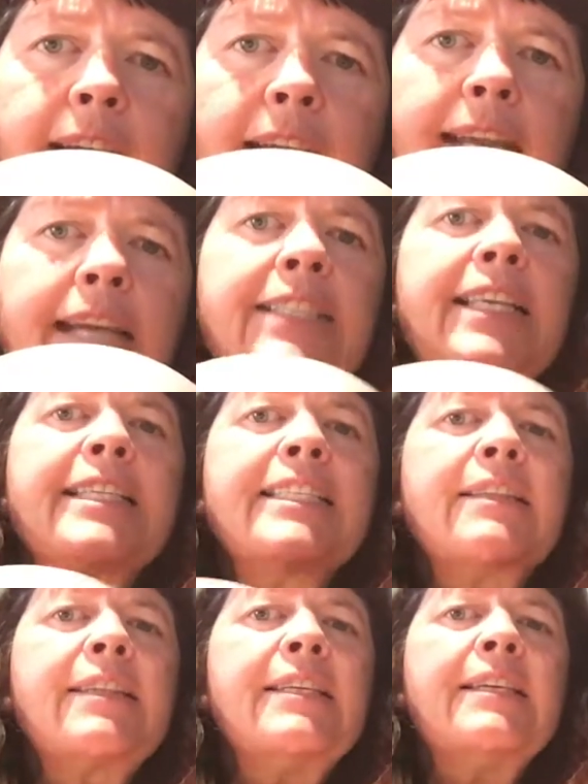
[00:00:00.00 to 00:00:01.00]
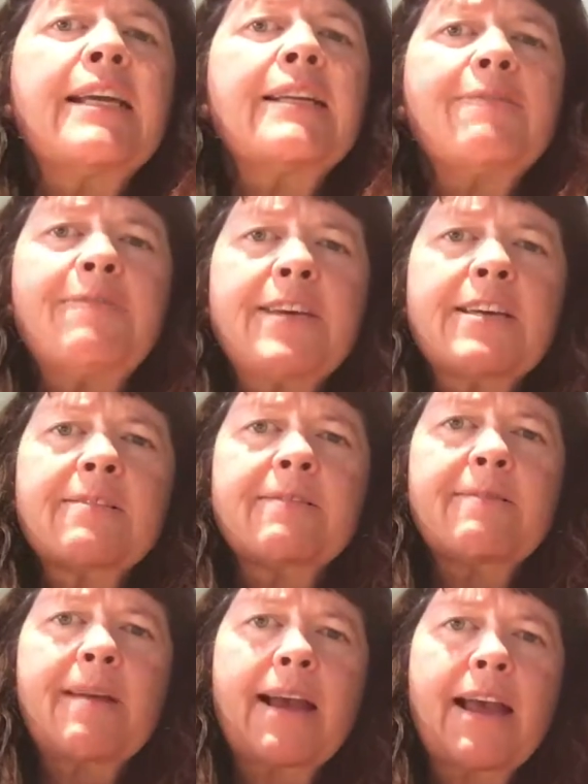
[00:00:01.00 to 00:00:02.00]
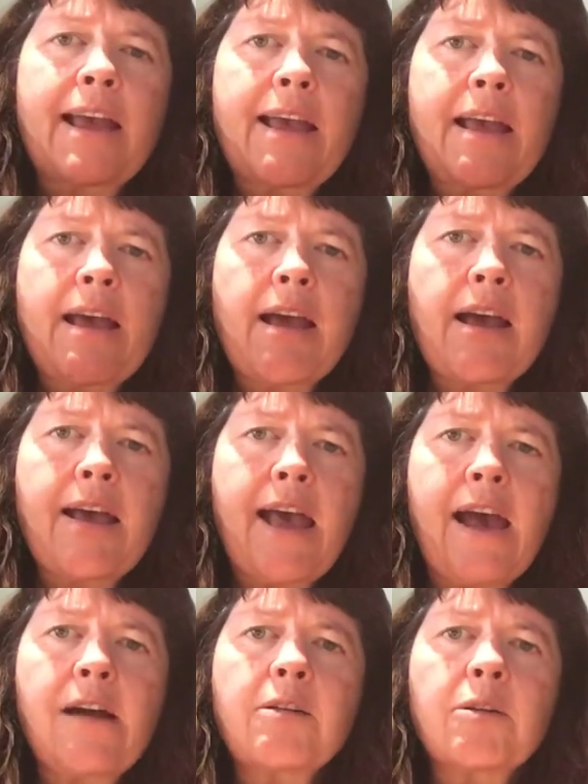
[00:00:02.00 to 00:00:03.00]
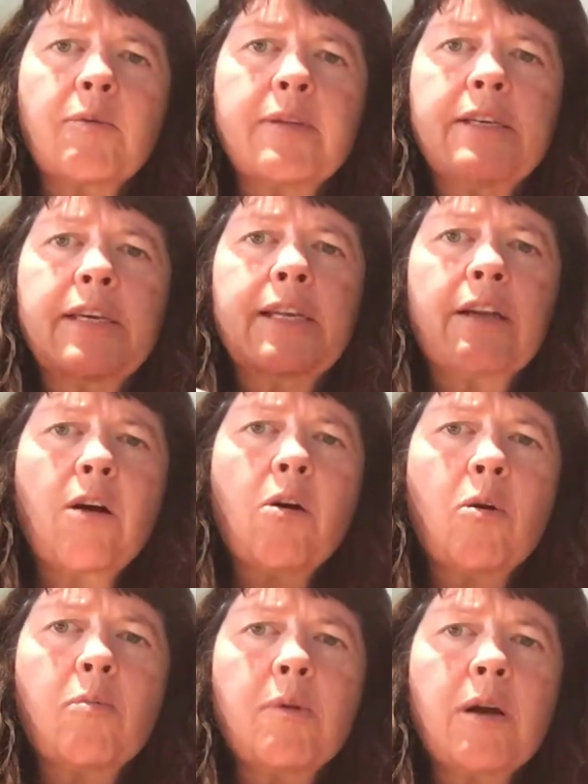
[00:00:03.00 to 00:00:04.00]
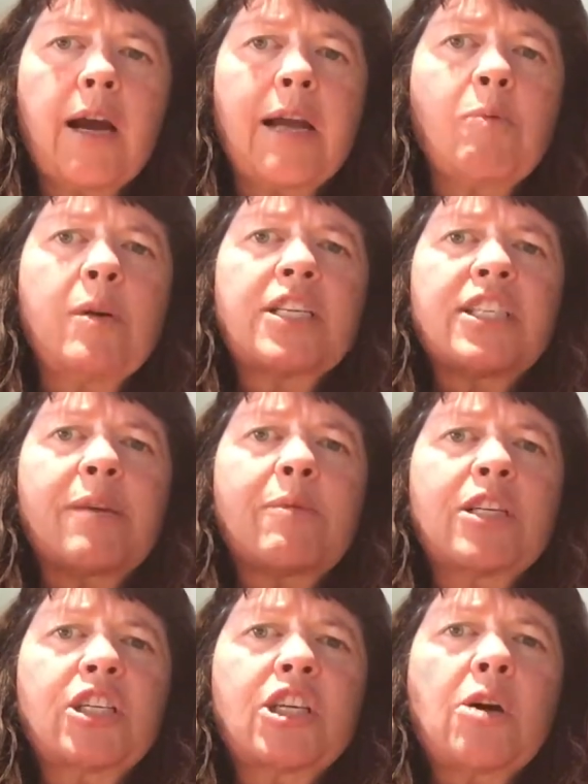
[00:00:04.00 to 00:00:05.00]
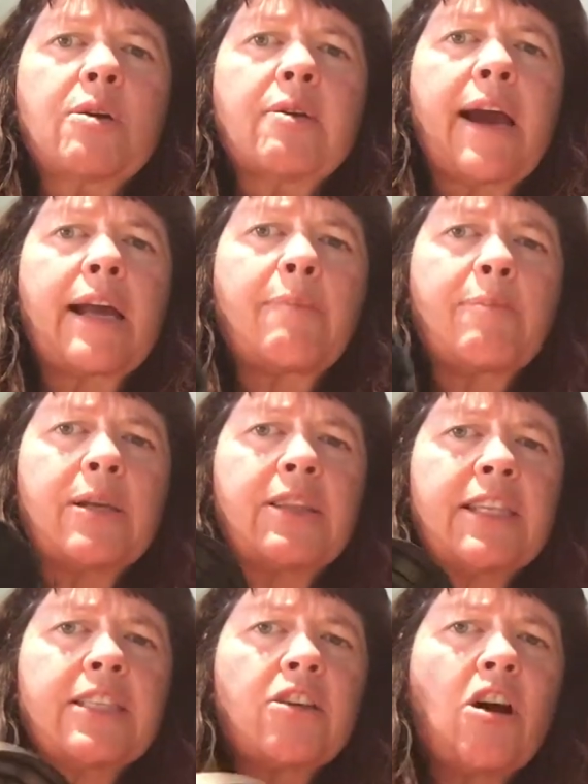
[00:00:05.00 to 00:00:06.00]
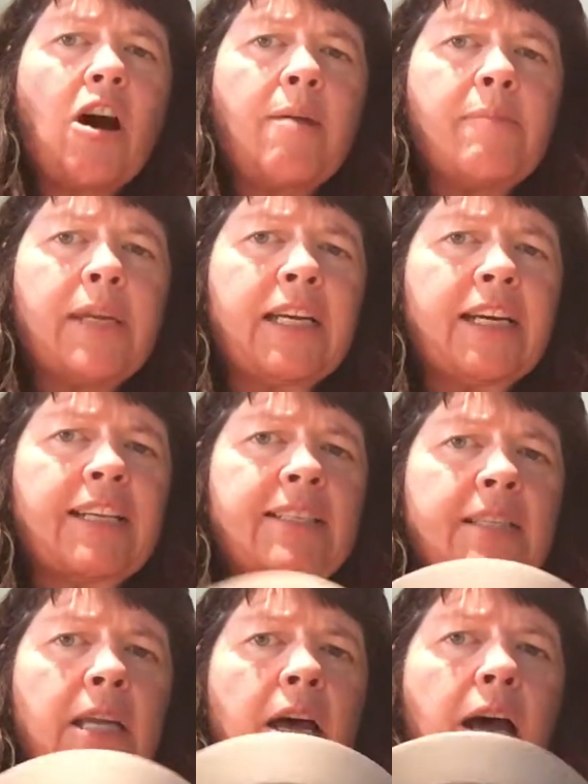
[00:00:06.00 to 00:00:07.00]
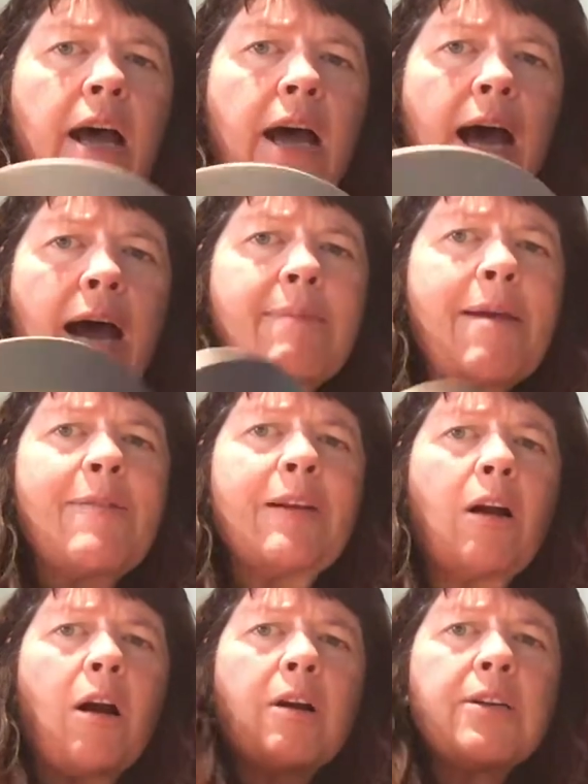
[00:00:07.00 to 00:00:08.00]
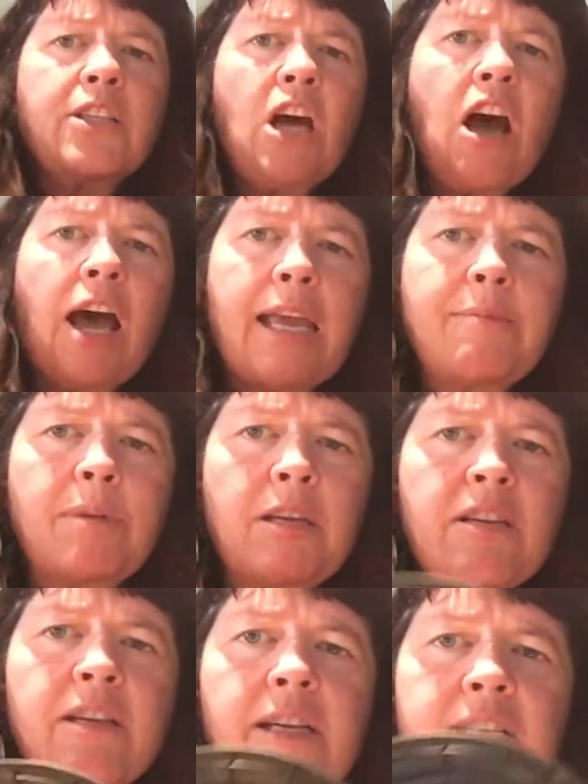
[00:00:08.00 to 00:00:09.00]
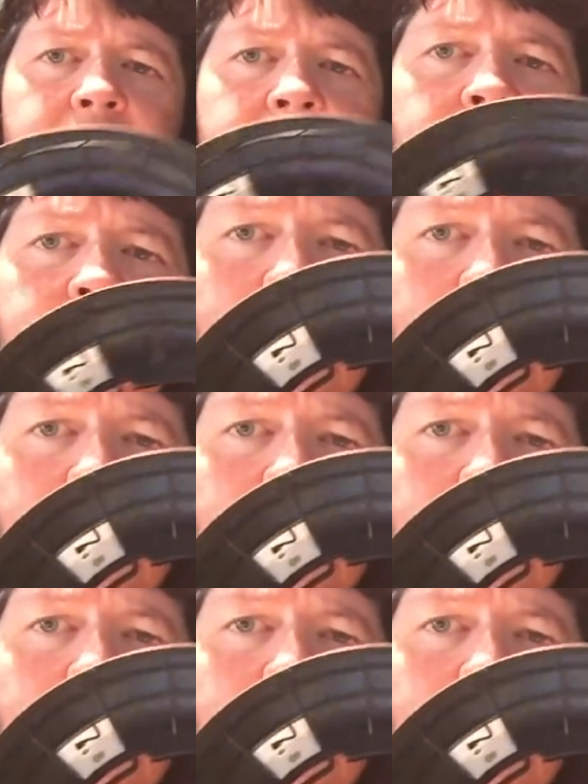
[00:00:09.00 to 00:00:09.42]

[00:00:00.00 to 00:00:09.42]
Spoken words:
I guess that's something you have to figure out when you get it home. I wish they would show you how to put this on because I'm having a hard time. See the